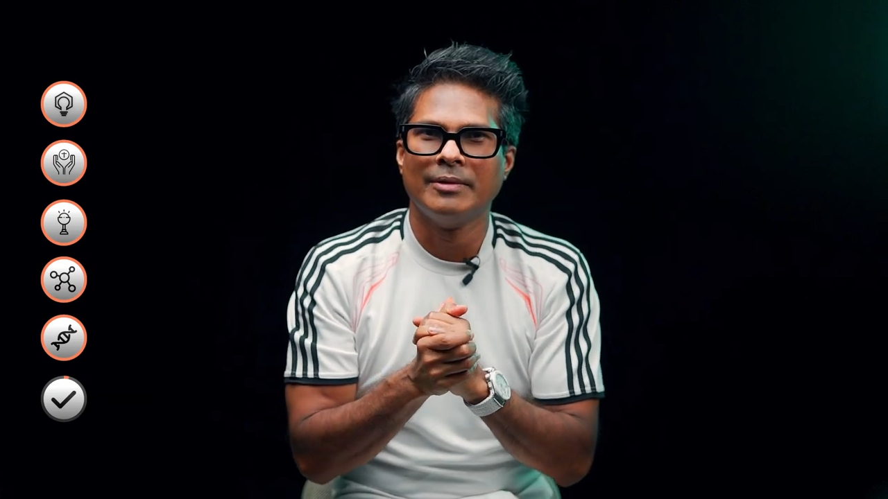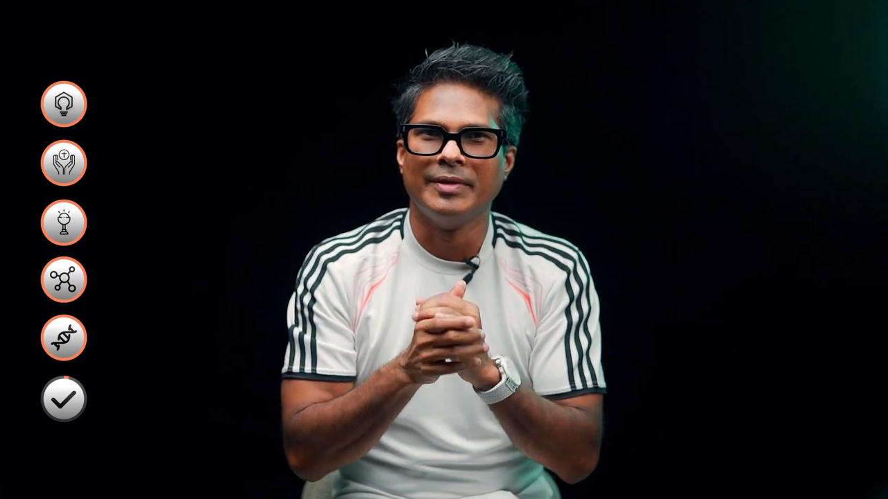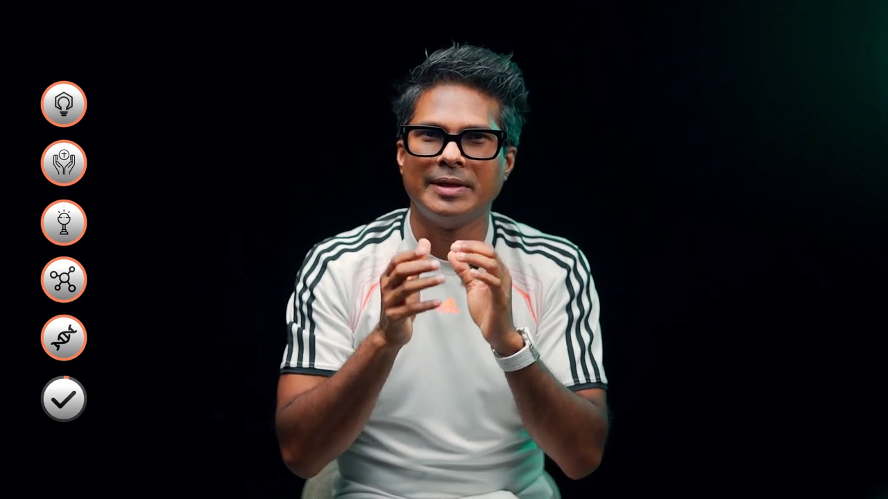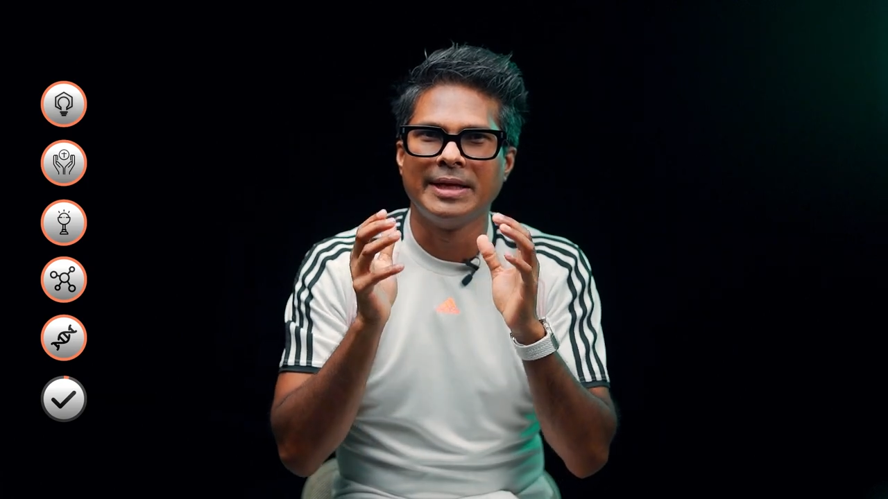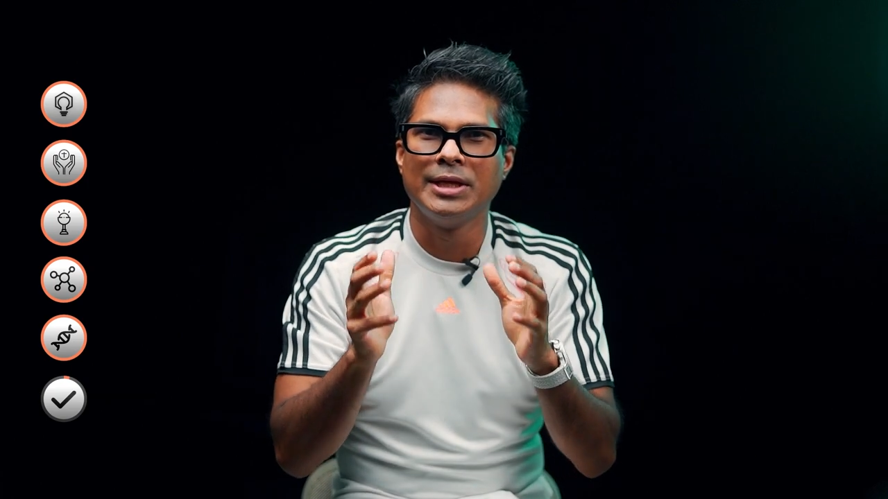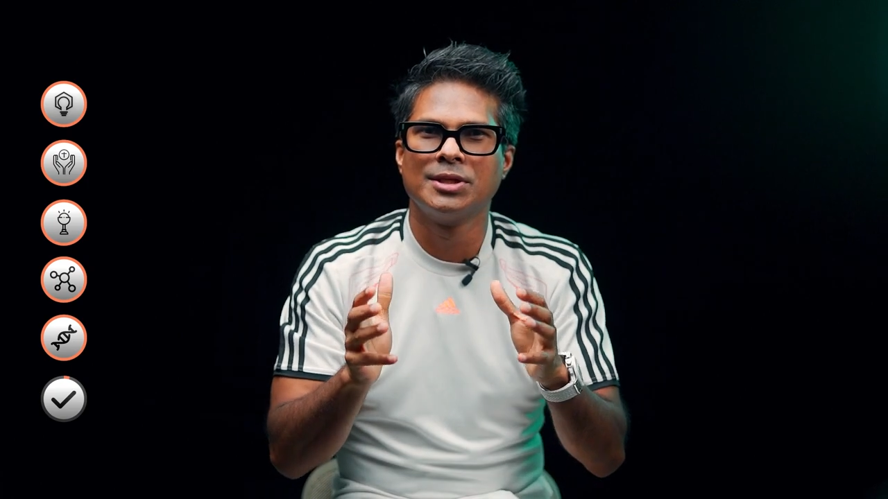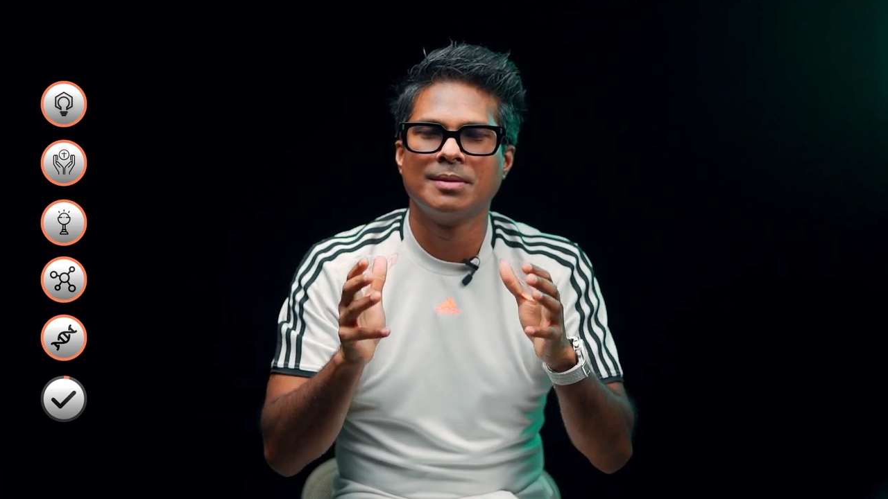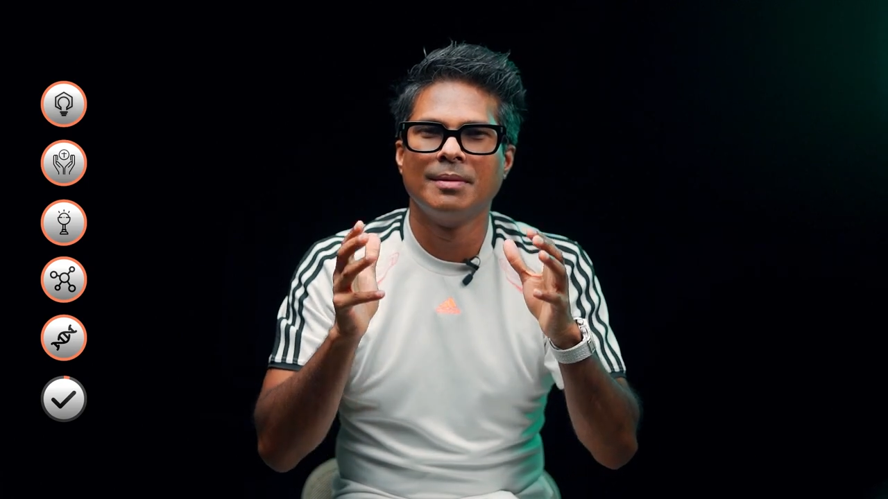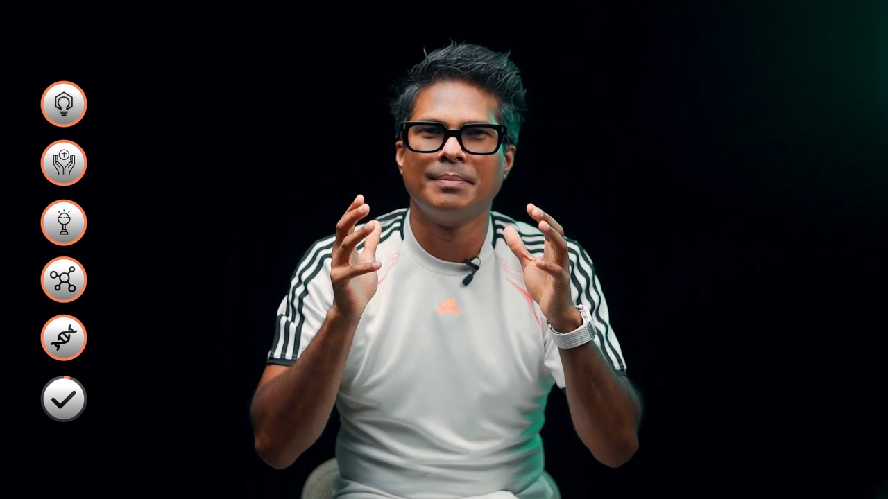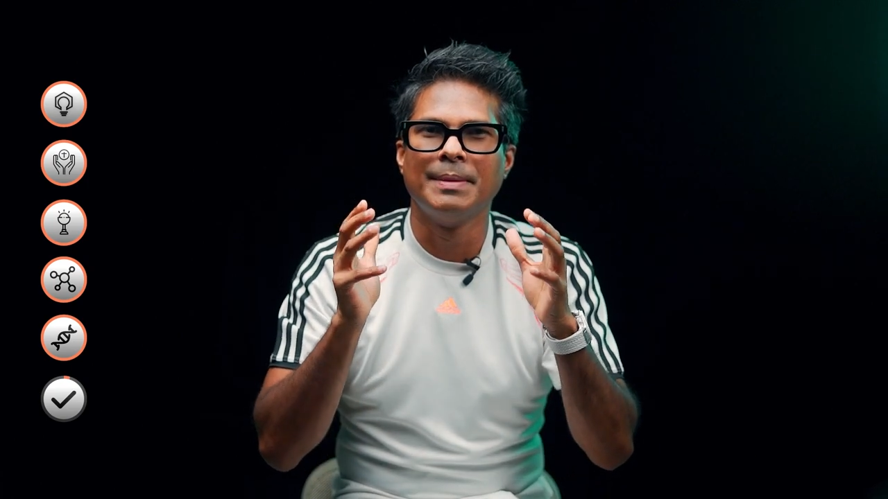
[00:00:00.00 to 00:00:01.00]
we
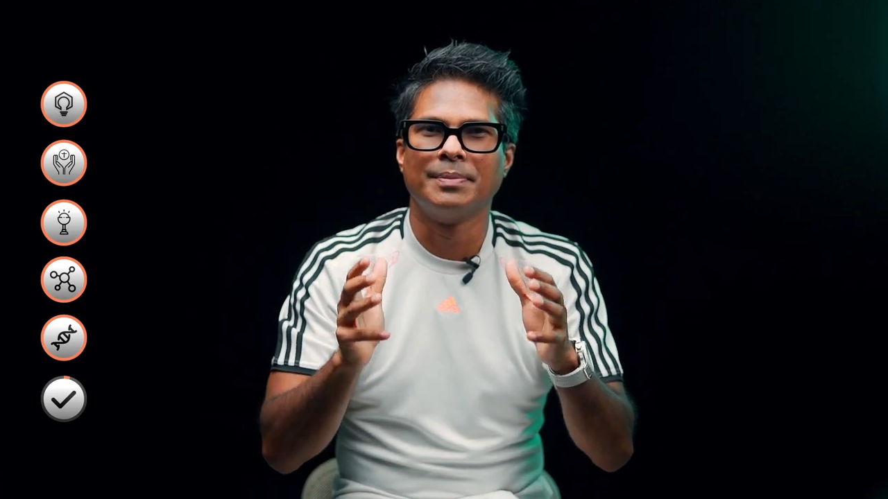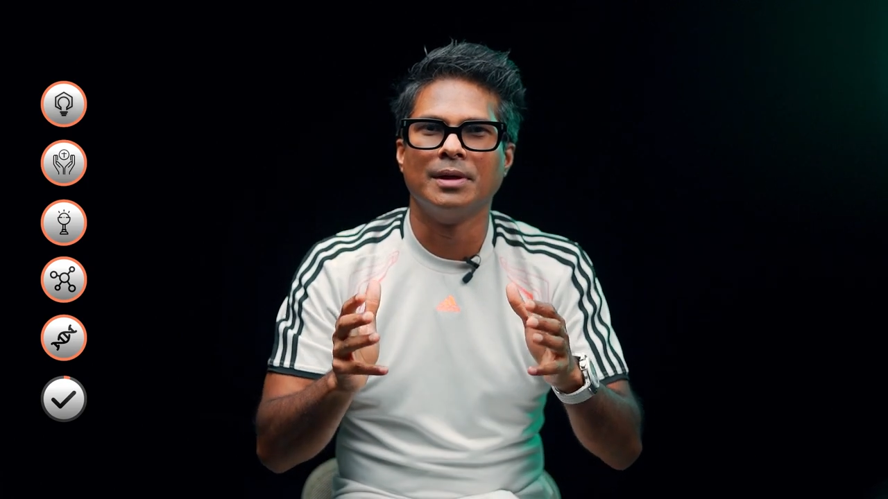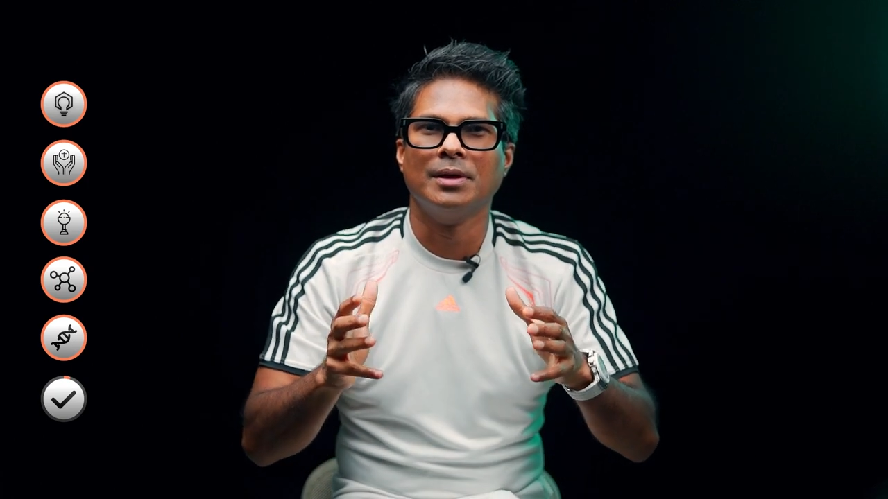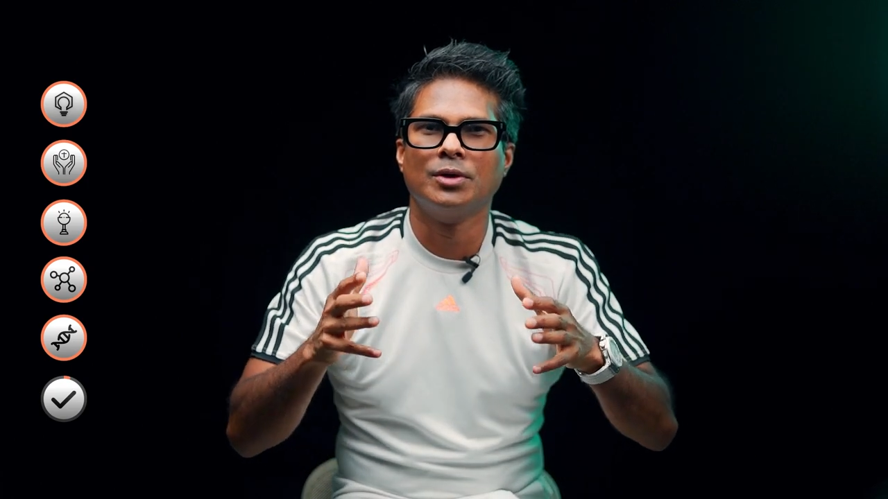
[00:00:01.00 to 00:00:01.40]
teach people